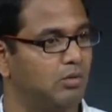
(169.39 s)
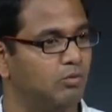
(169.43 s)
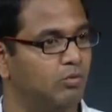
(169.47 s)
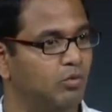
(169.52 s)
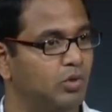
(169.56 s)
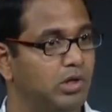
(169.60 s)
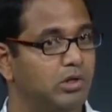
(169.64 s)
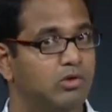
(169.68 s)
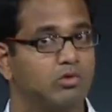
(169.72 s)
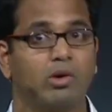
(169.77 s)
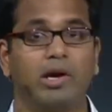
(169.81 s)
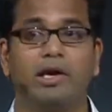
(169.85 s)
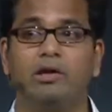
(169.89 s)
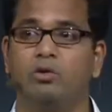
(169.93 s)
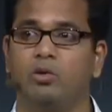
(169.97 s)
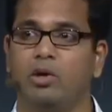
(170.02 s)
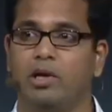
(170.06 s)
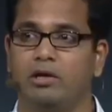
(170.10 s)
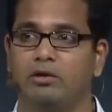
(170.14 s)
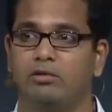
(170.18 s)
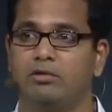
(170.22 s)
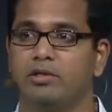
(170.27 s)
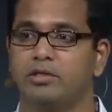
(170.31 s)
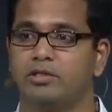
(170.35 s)
We try to
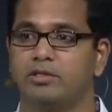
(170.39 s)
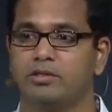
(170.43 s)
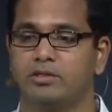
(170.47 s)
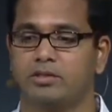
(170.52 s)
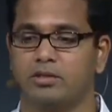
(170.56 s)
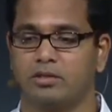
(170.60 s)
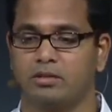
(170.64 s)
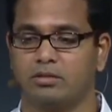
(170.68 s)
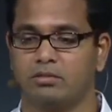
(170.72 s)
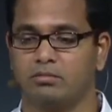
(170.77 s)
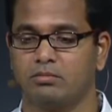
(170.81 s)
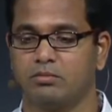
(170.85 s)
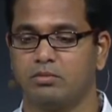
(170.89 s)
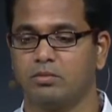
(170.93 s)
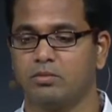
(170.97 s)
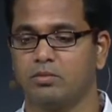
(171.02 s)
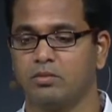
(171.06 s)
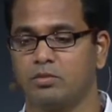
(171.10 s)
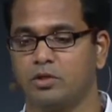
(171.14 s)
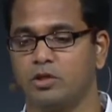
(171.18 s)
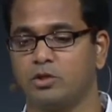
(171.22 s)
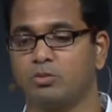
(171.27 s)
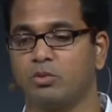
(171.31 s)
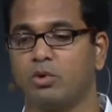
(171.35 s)
address
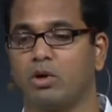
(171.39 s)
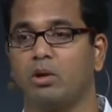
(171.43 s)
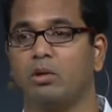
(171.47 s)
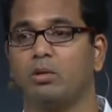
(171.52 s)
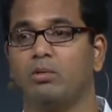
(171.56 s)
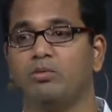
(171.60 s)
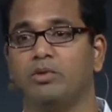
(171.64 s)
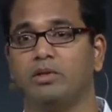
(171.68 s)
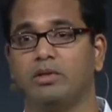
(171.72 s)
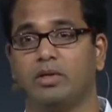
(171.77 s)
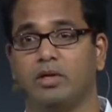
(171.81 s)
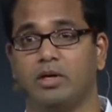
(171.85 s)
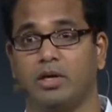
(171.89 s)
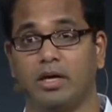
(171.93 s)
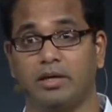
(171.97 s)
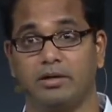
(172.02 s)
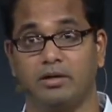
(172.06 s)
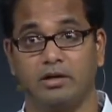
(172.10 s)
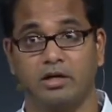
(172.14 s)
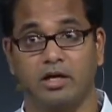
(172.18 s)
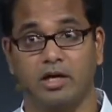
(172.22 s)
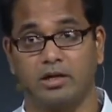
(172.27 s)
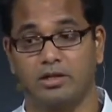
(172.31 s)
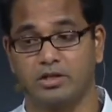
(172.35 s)
this problem with the
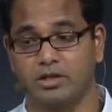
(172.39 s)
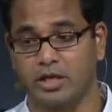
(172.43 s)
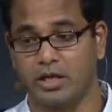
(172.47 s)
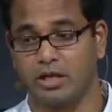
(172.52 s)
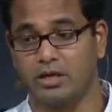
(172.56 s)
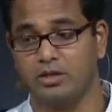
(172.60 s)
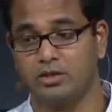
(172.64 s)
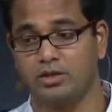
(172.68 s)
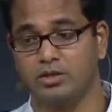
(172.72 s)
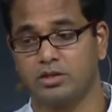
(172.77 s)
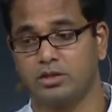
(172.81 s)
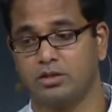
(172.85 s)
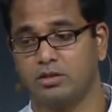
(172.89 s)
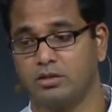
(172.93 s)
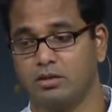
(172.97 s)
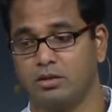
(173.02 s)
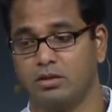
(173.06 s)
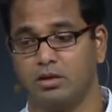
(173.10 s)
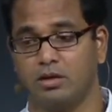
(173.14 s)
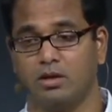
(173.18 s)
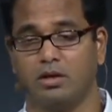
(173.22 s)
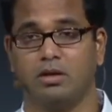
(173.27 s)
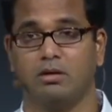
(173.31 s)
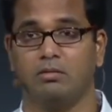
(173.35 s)
100K challenge,
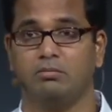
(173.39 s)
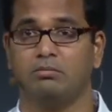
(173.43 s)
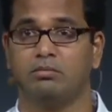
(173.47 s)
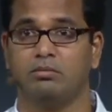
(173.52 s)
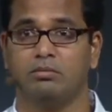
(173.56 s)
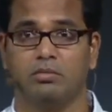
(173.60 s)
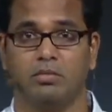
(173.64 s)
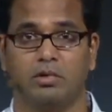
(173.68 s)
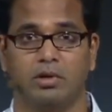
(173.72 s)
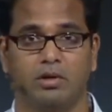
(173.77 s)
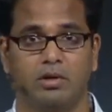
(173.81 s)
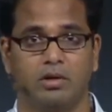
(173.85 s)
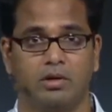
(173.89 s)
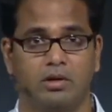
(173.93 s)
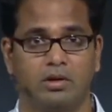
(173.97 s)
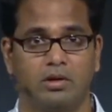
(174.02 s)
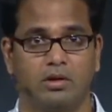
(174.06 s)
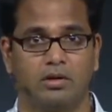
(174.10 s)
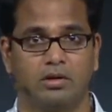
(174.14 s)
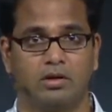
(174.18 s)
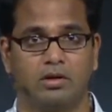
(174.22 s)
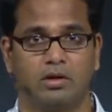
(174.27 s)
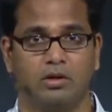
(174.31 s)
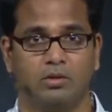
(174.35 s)

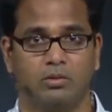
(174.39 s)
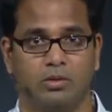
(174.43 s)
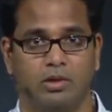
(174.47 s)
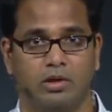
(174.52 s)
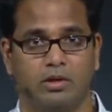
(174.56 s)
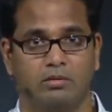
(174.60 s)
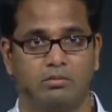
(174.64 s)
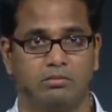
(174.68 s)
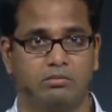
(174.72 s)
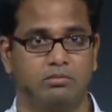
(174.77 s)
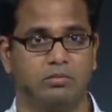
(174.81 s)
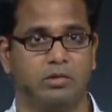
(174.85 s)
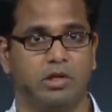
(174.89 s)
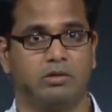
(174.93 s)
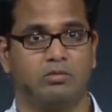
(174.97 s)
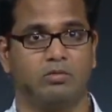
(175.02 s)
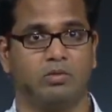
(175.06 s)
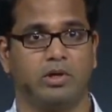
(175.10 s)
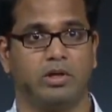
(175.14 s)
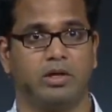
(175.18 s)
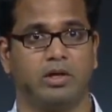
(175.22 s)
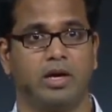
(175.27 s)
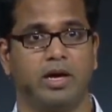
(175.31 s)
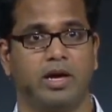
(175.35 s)
that
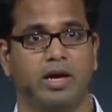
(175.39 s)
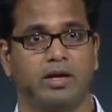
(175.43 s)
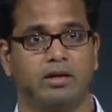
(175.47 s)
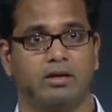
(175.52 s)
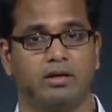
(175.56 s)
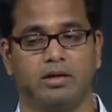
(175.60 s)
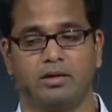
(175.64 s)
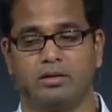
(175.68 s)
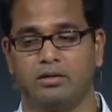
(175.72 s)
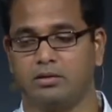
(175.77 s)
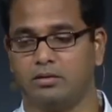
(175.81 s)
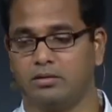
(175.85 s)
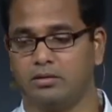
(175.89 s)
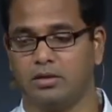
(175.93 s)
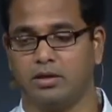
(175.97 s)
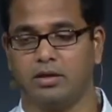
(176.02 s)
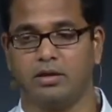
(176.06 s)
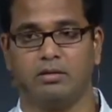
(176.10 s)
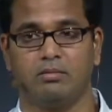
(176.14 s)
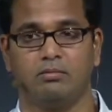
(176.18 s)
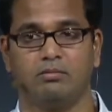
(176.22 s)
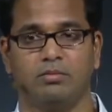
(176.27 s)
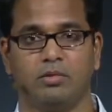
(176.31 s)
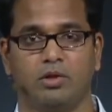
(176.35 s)
we had at
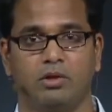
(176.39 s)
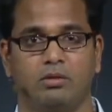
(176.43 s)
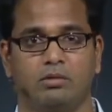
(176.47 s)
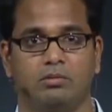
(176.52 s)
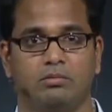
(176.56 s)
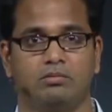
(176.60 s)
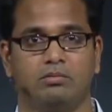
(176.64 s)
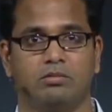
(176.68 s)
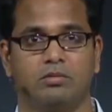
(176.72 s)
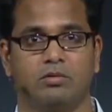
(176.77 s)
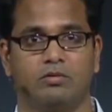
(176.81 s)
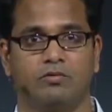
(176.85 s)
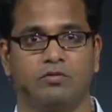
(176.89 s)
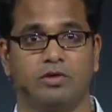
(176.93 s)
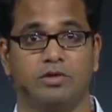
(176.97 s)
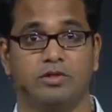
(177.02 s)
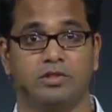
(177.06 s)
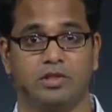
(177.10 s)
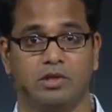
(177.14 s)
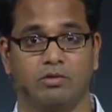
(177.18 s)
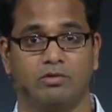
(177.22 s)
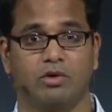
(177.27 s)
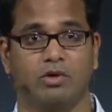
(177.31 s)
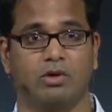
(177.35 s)
the
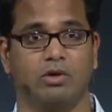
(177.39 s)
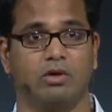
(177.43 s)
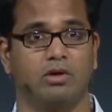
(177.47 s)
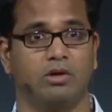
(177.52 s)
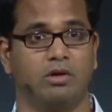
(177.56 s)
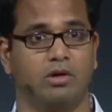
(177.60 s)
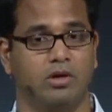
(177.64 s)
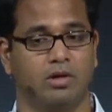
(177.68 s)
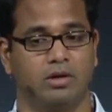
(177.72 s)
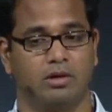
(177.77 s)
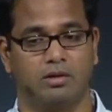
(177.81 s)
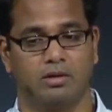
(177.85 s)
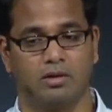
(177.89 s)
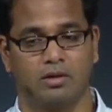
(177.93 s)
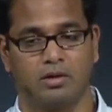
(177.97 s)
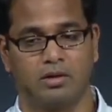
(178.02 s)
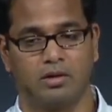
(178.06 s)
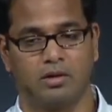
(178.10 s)
first DevCon.